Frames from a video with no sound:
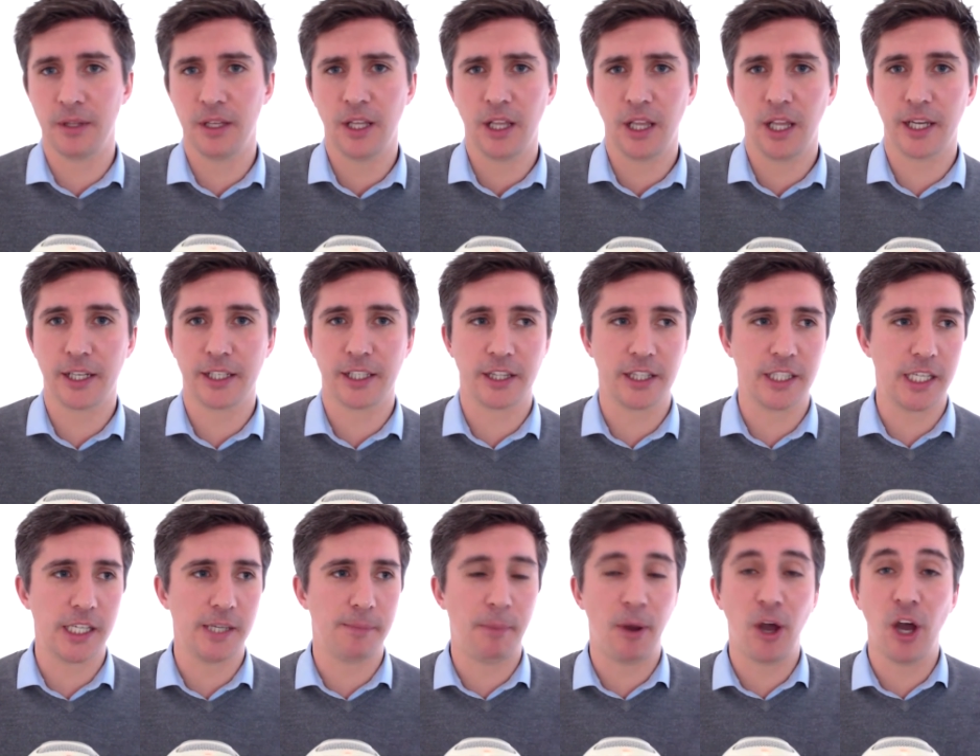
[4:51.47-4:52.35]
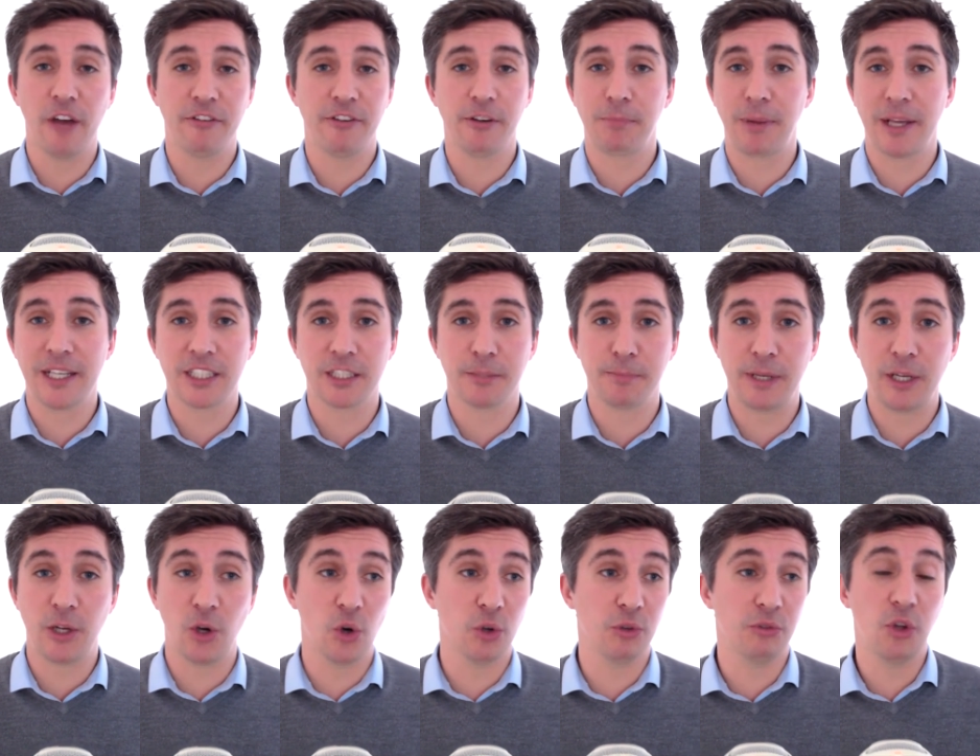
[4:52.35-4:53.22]
like the perfect place to be
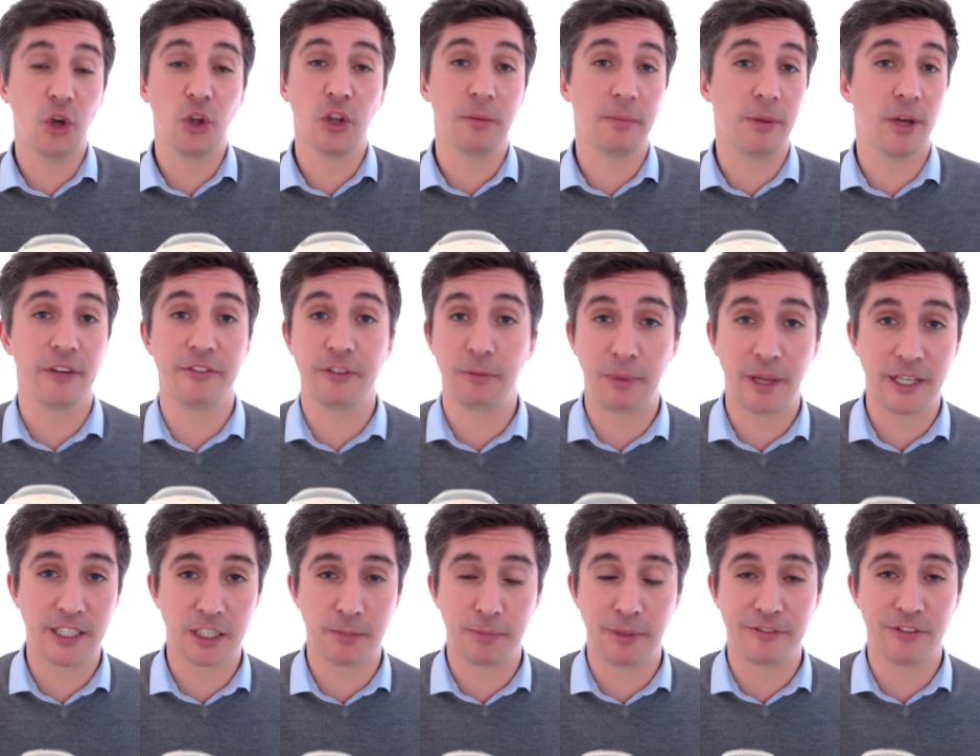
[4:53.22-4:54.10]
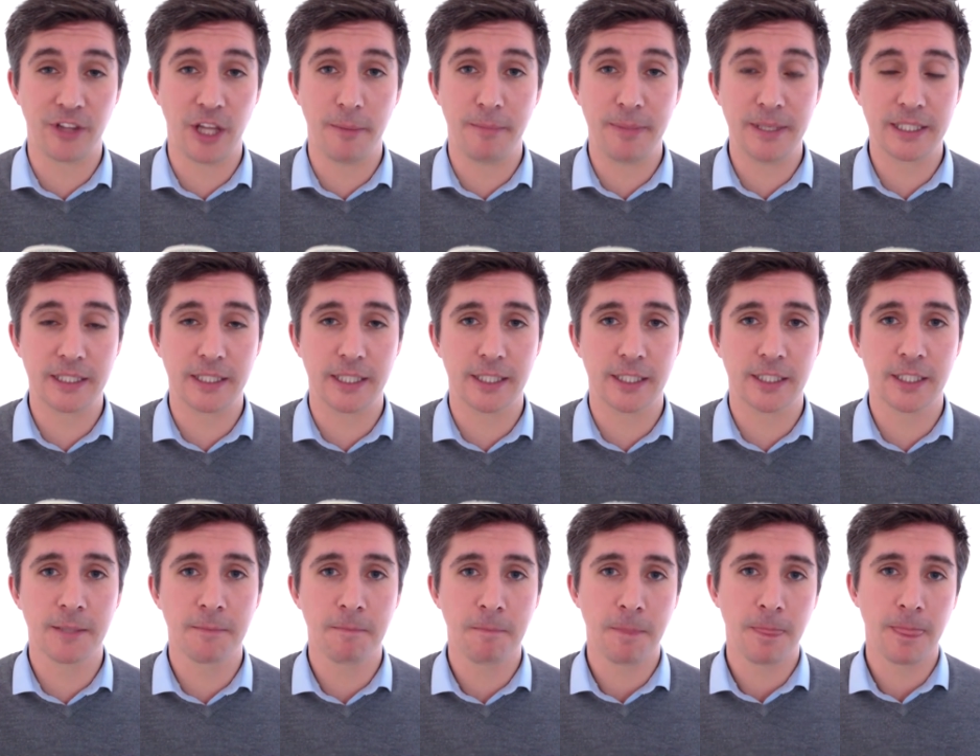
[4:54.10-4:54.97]
or not the perfect place to be for their business.